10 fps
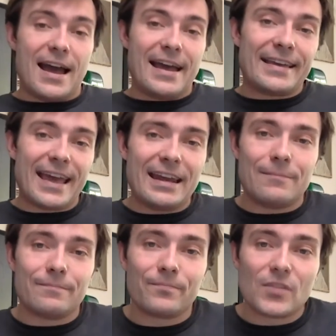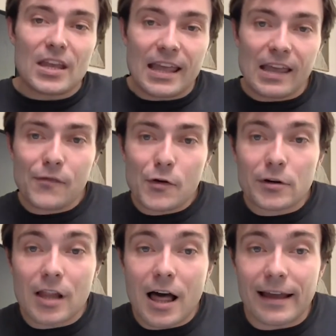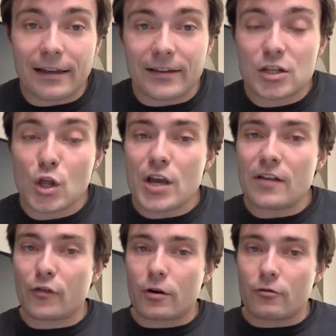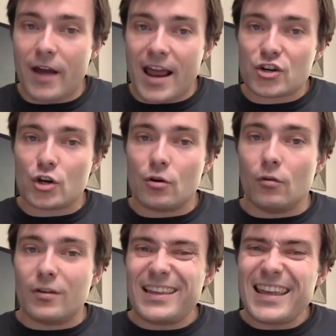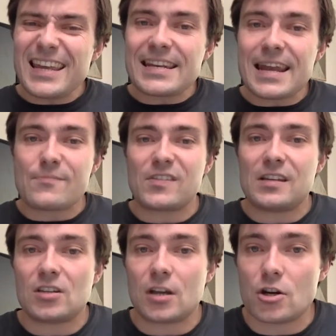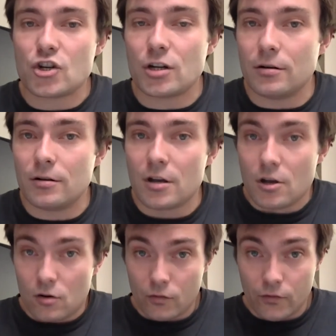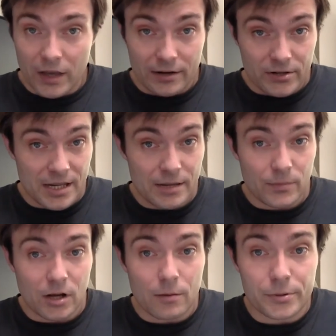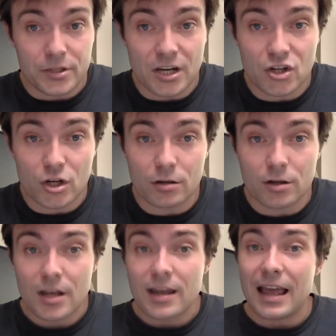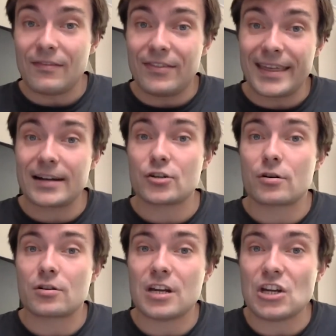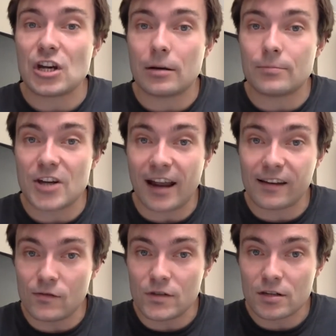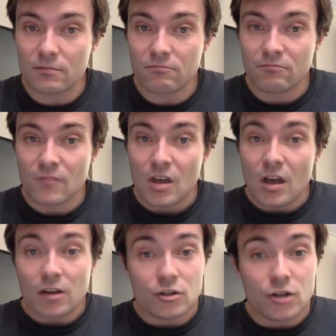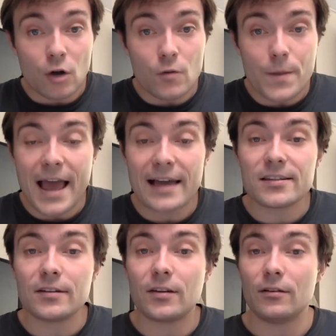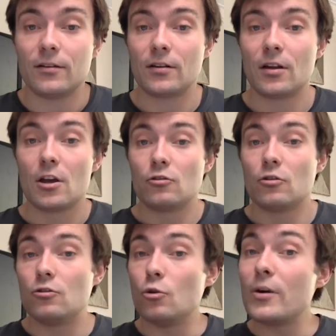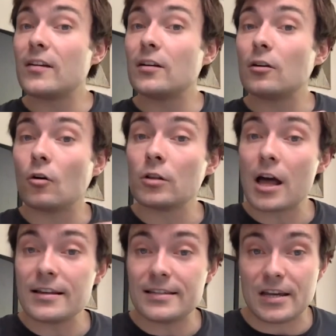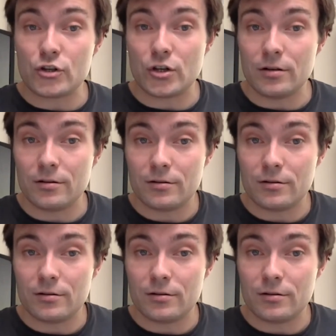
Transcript: Again, if your client is looking for a rational, in-depth discussion of their team composition and their strategic objectives, don't be hesitant to do it in an online session.